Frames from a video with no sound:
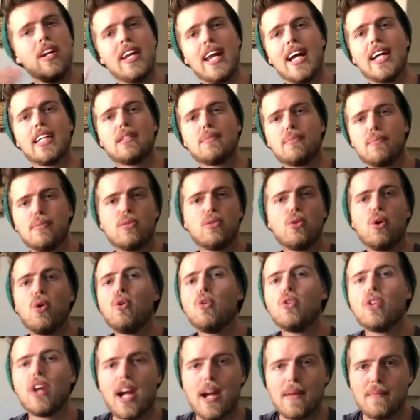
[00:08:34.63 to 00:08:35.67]
next
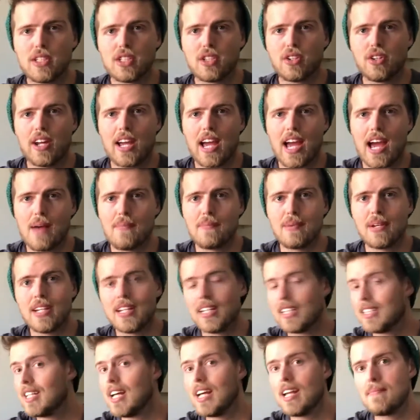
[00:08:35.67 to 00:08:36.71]
program is going to
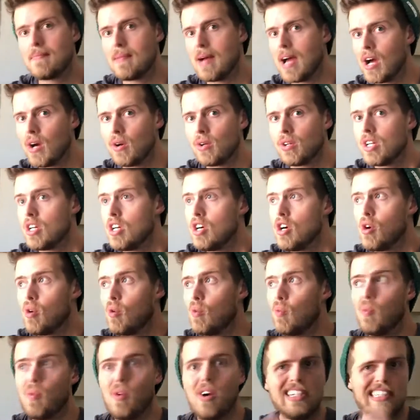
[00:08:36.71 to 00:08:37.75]
happen, it's not about
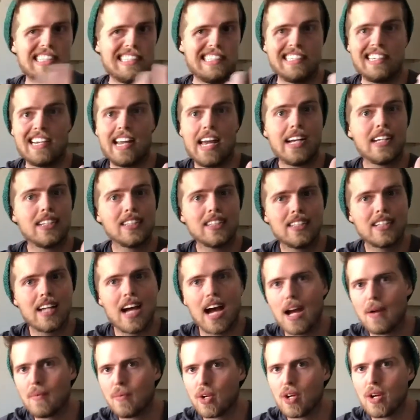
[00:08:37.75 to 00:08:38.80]
what next
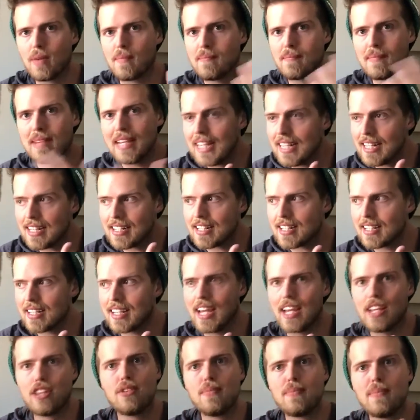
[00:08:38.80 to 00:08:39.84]
time we're going to meet
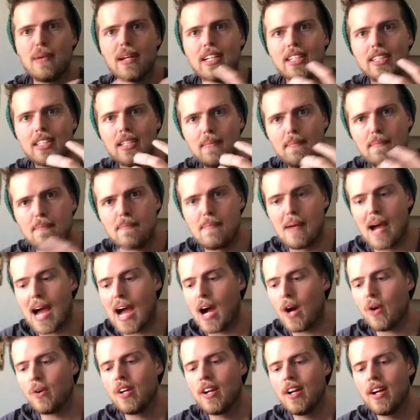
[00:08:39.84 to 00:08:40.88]
together, but it's
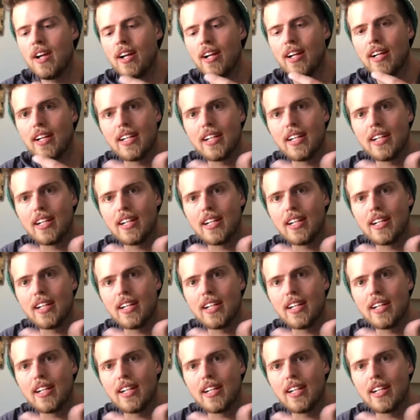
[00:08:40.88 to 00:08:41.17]
about